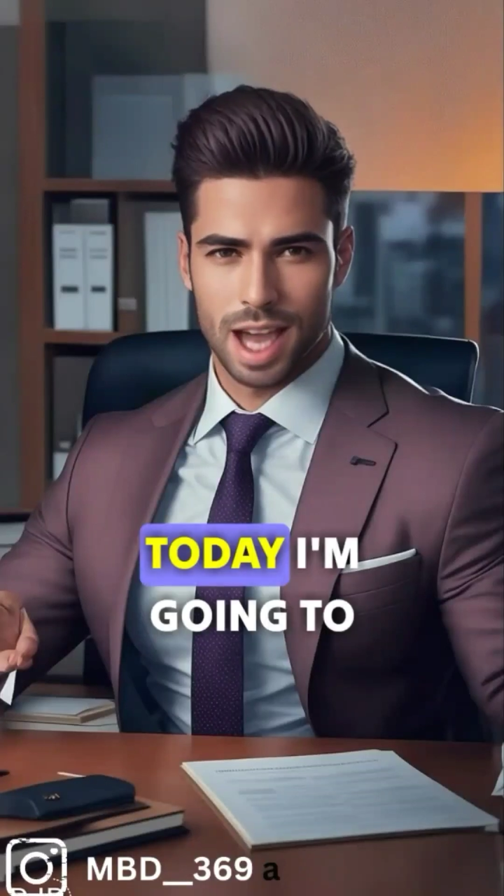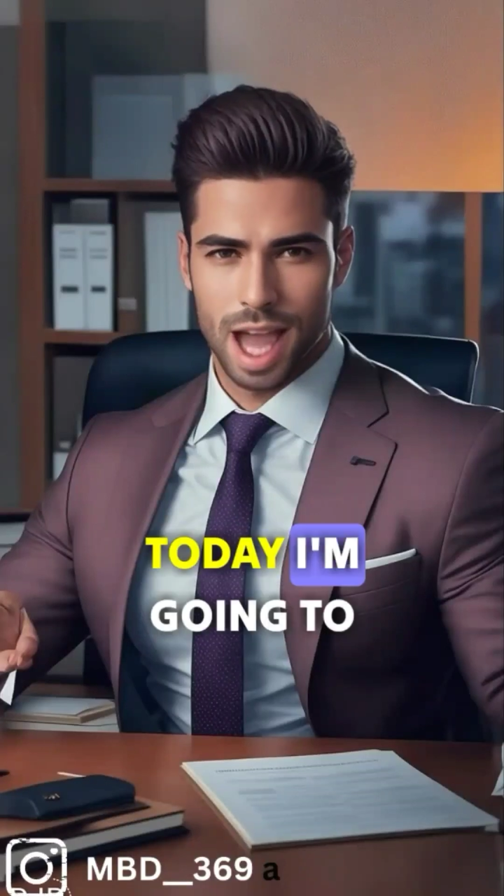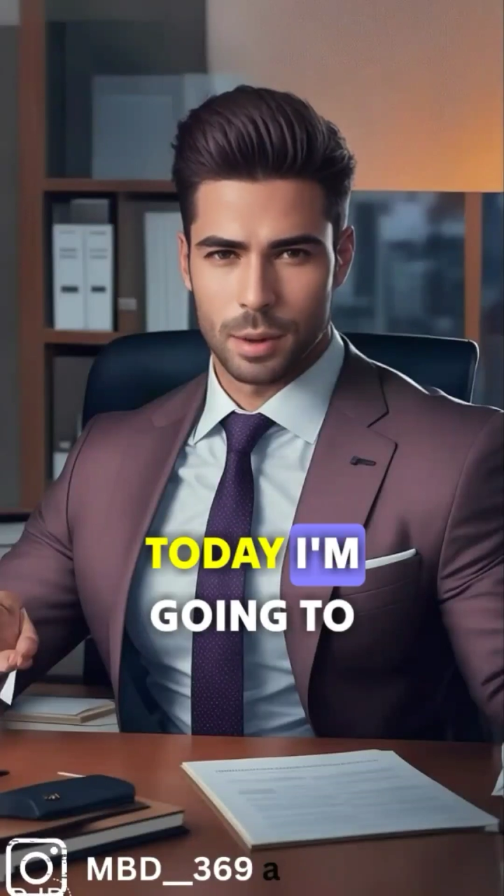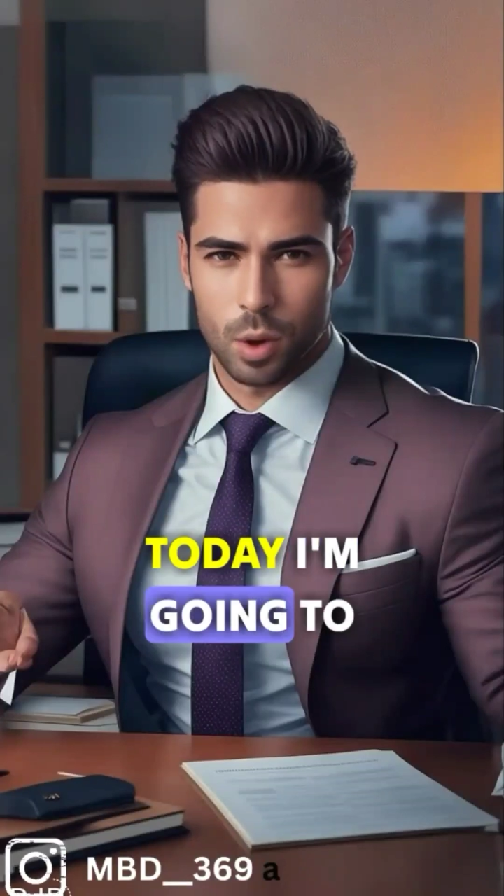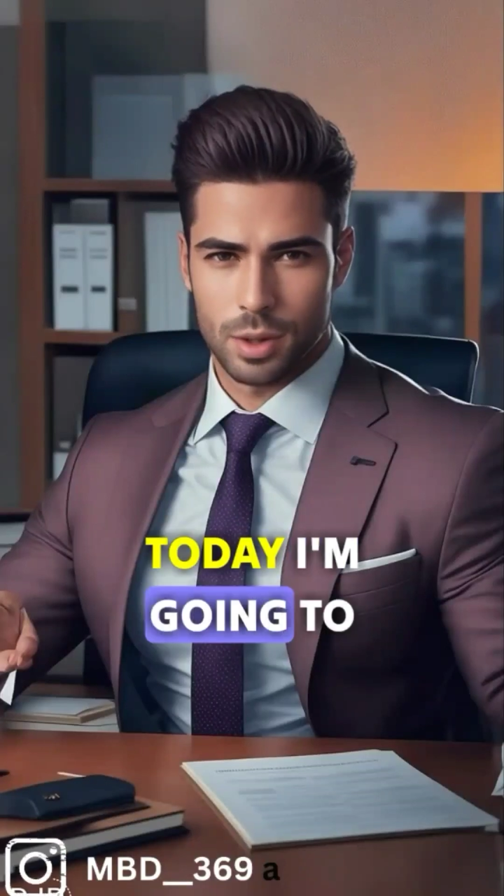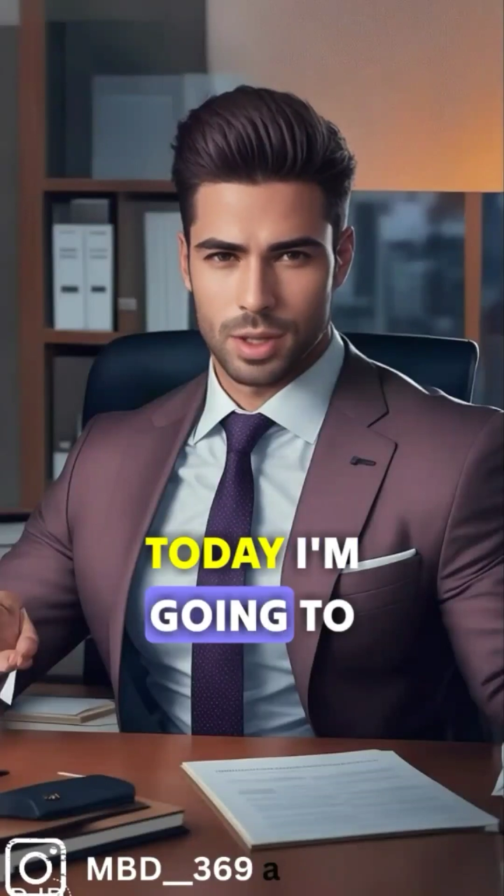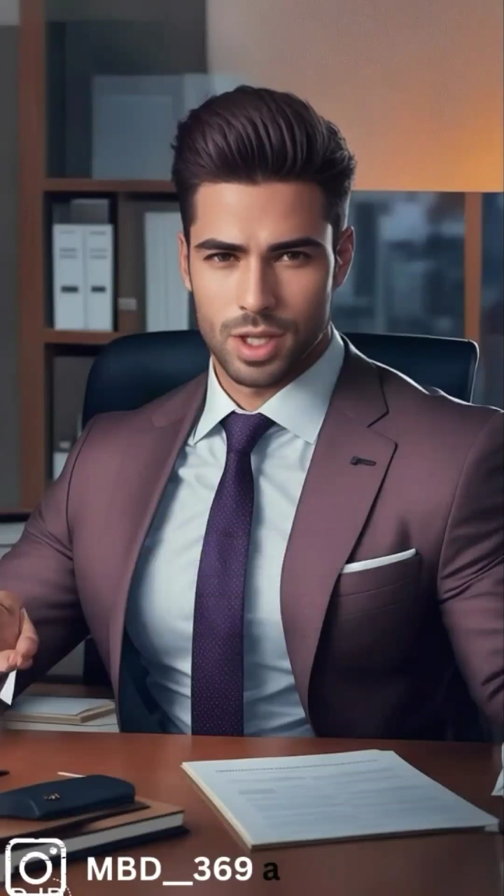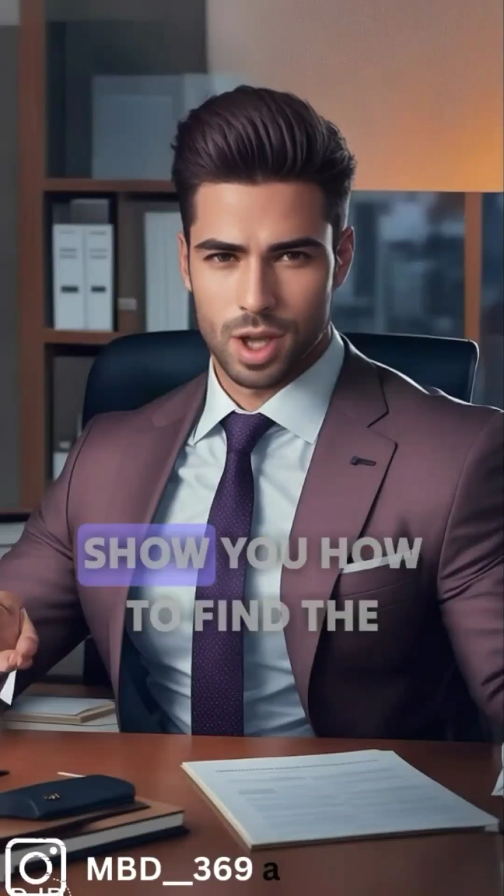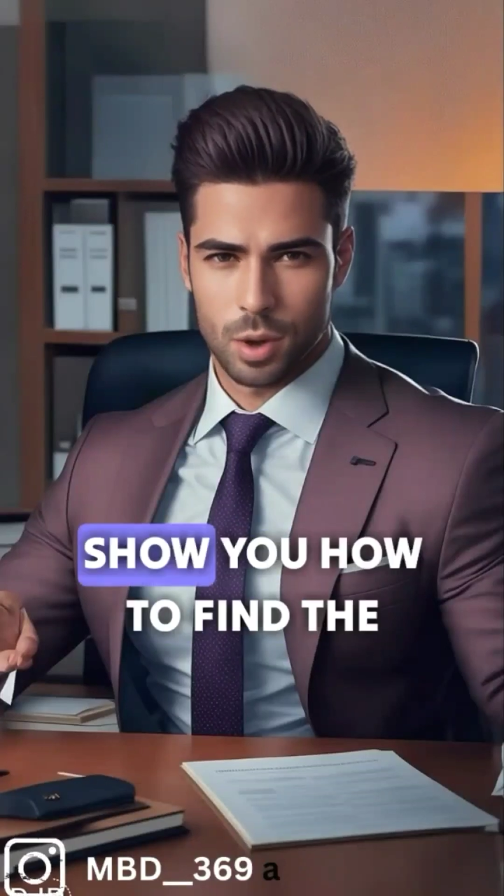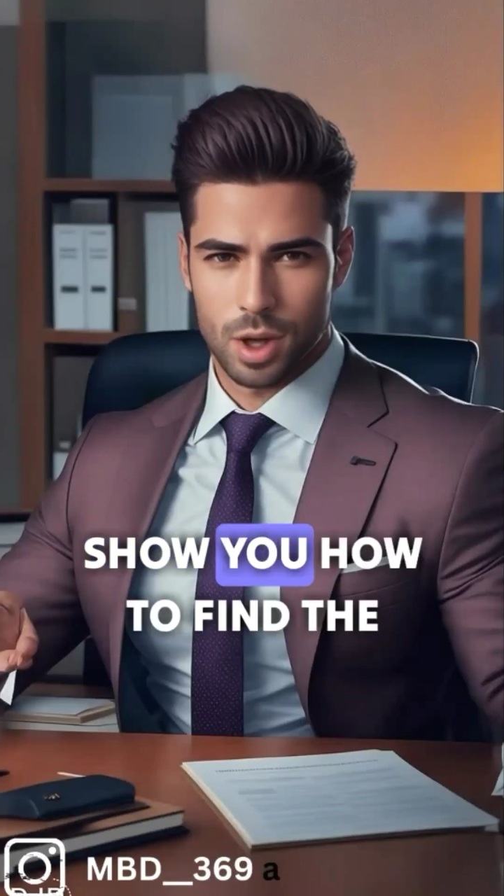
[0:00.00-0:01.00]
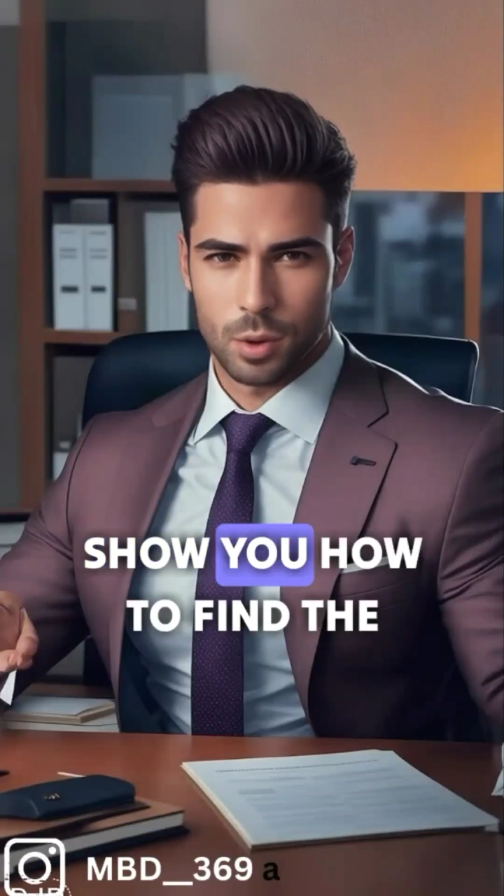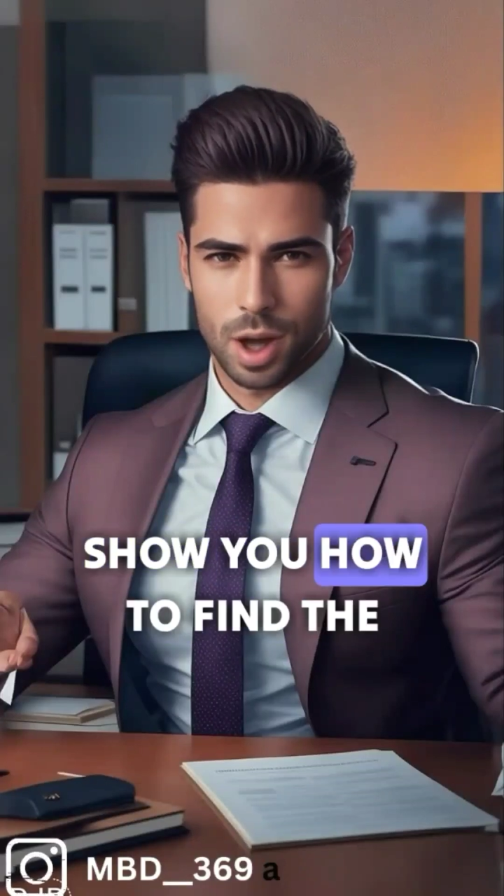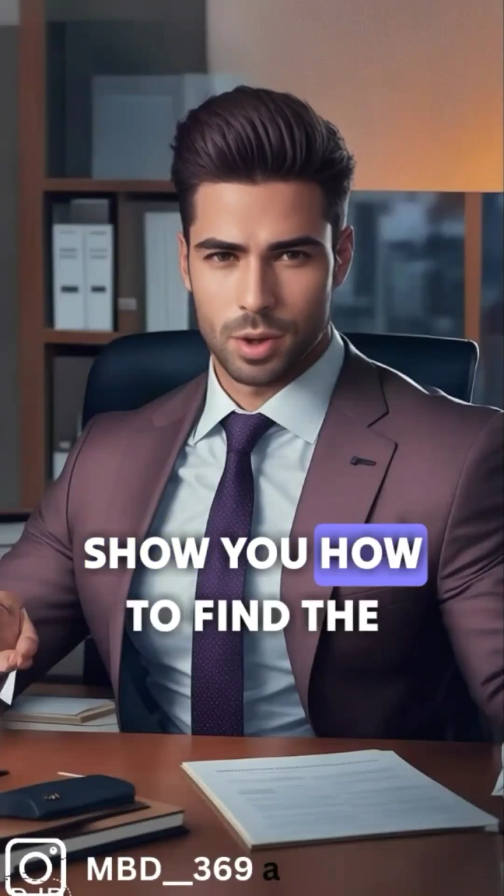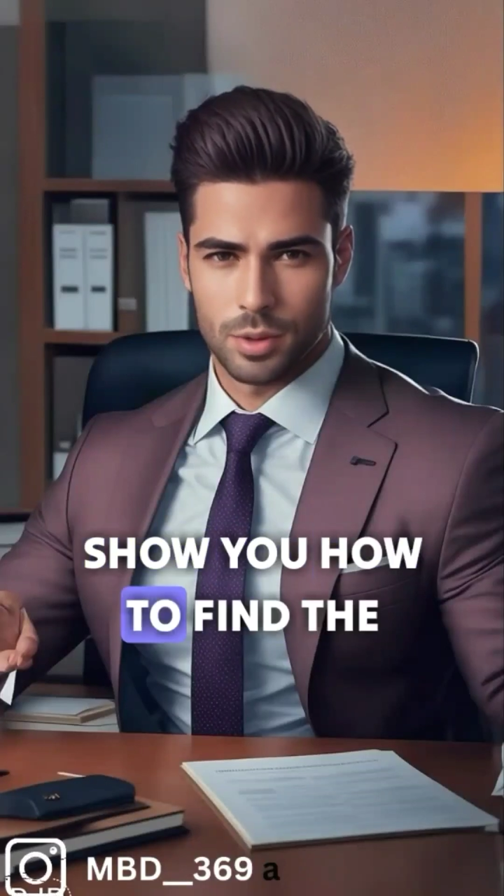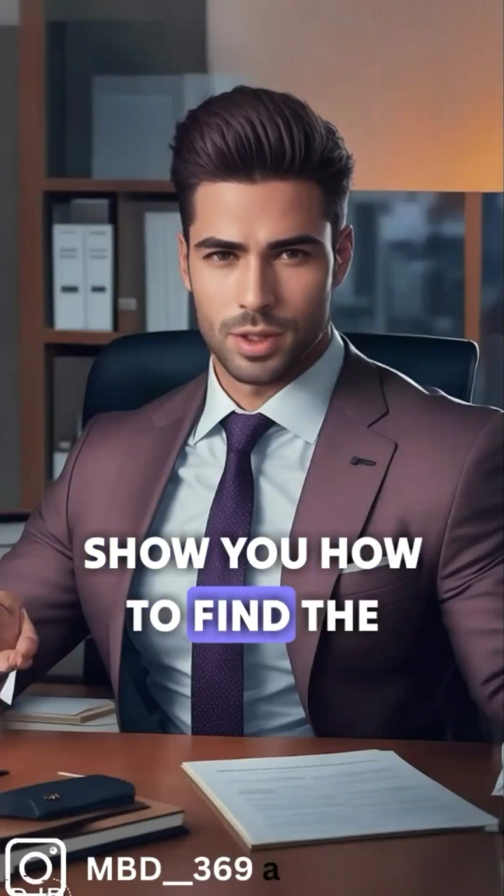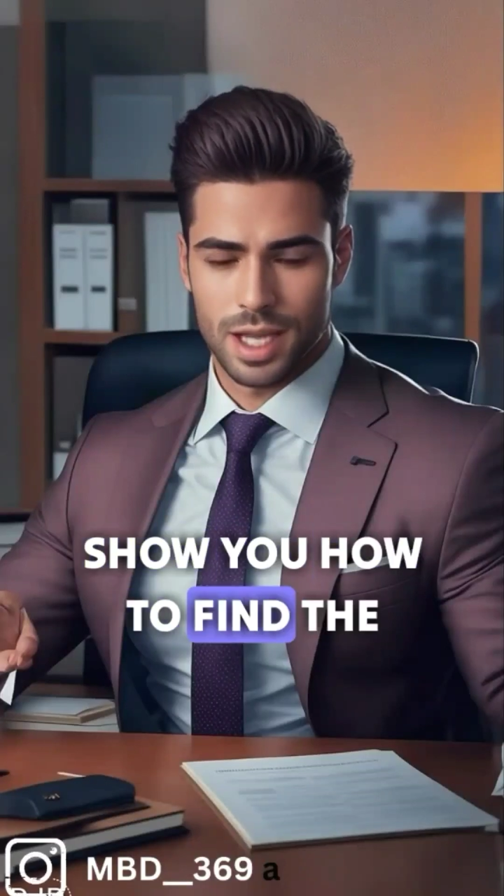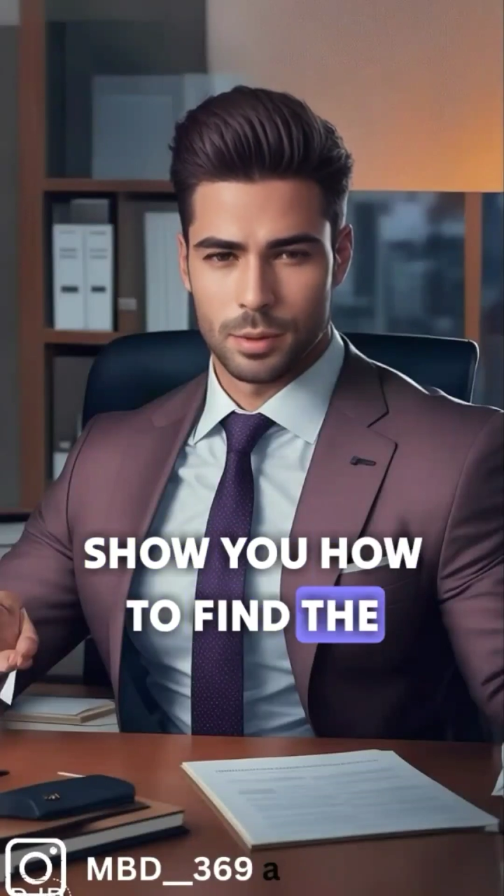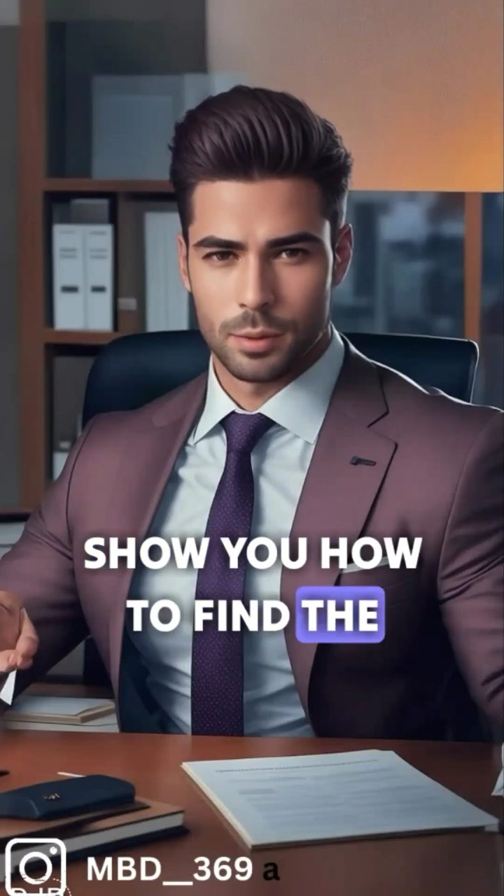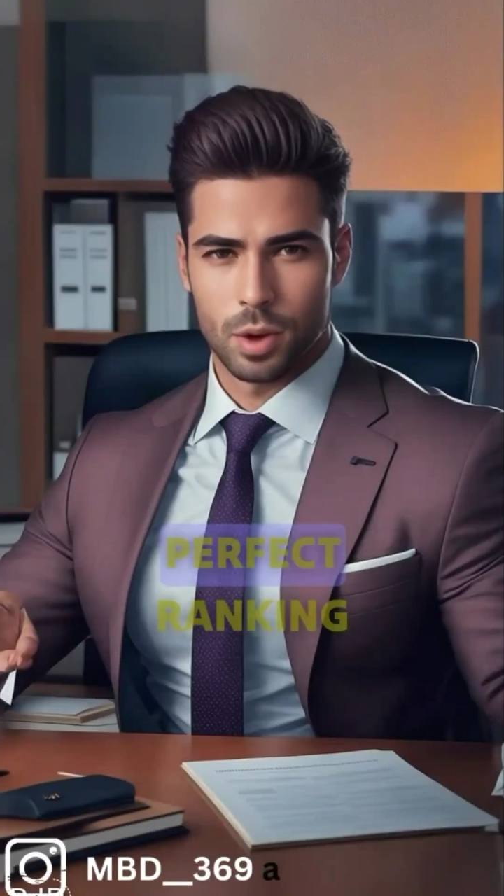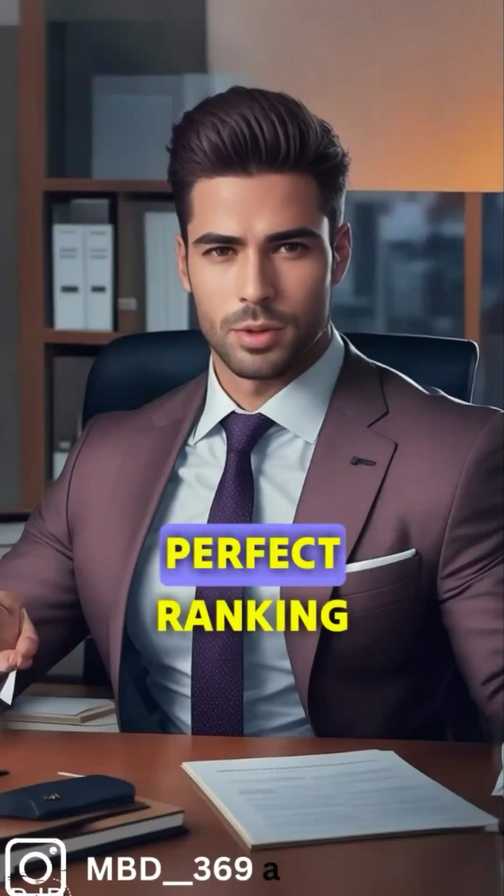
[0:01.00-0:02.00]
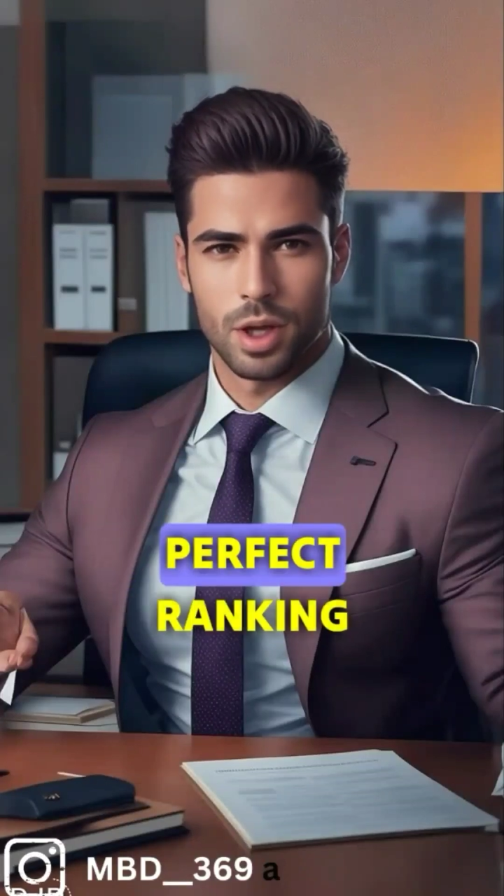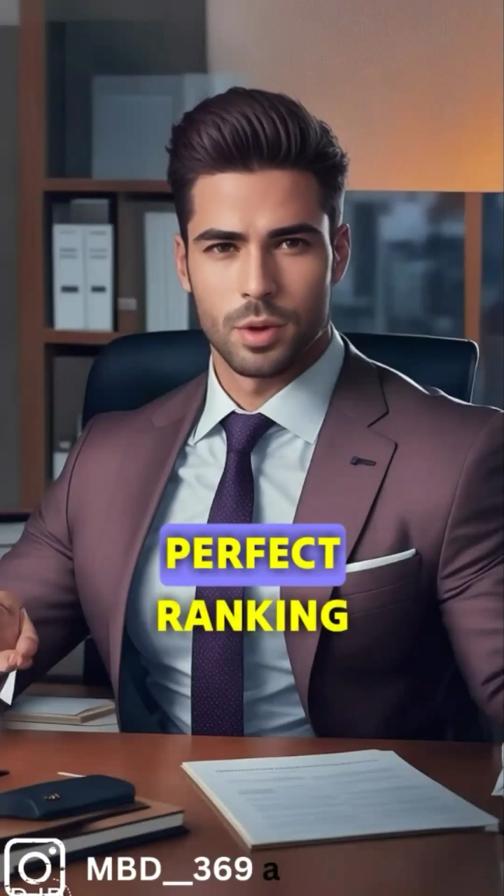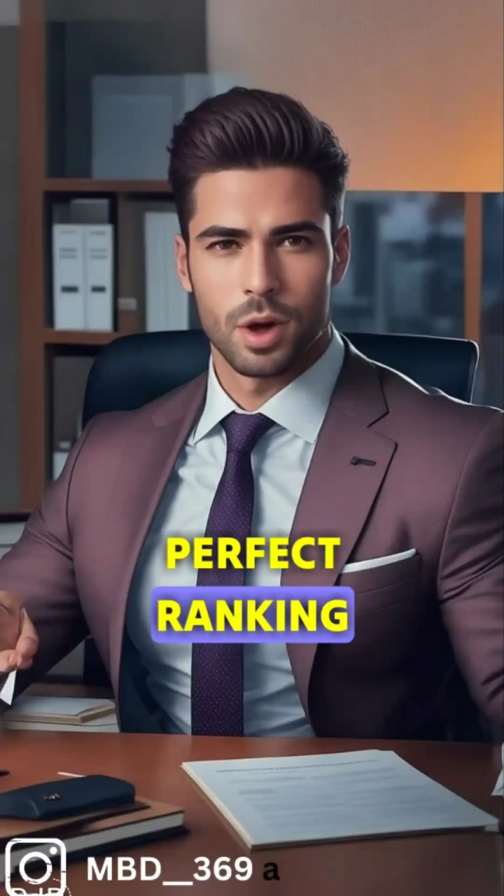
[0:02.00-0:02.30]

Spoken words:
I'm going to show you how to find the perfect